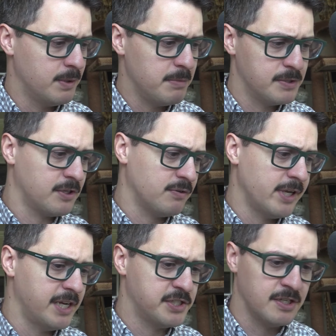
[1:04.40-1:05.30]
and music
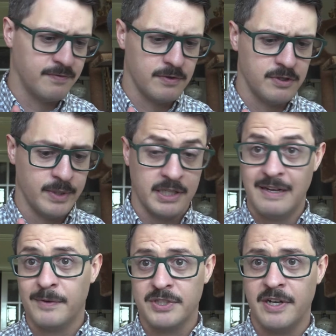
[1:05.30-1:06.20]
creation, if they're doing
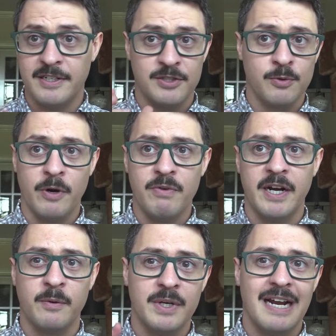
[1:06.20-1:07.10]
level design, story
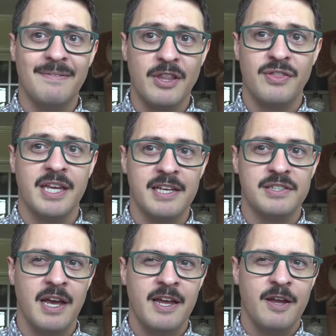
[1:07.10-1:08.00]
writing, whatever the thing
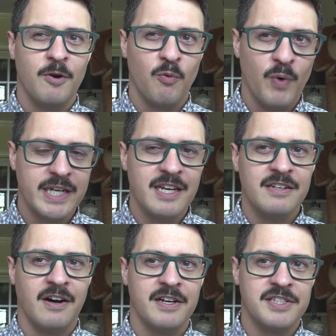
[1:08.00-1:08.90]
is,
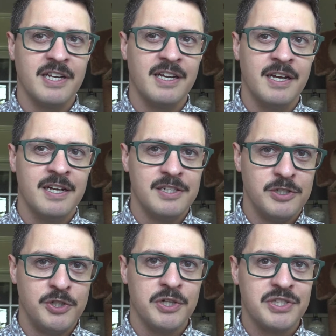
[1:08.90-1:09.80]
recognizing
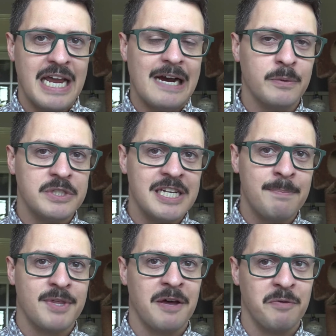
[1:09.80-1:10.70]
just how
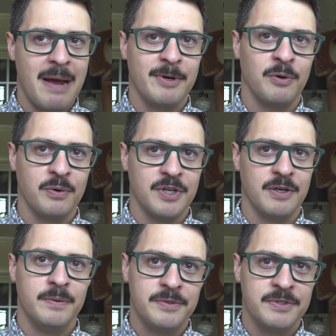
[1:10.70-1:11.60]
deep that rabbit hole
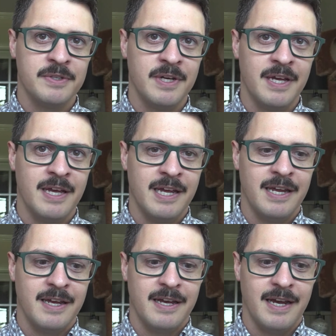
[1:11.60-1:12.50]
goes.
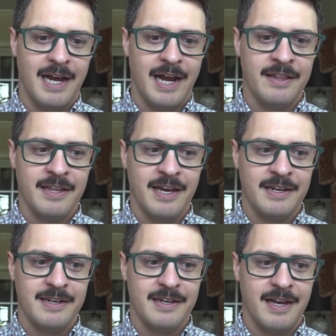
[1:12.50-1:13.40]
And
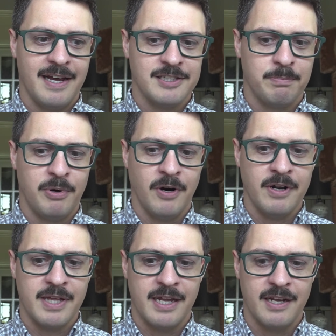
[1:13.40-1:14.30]
that as a
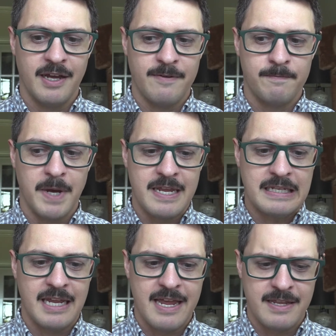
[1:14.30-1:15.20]
part of that,
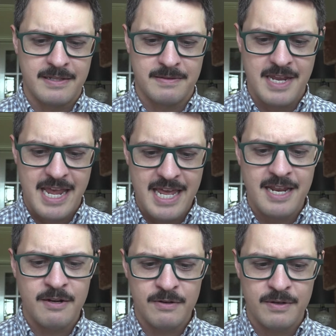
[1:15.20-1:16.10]
a
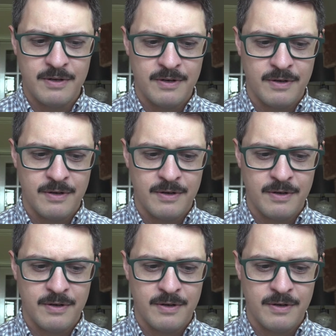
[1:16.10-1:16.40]
hidden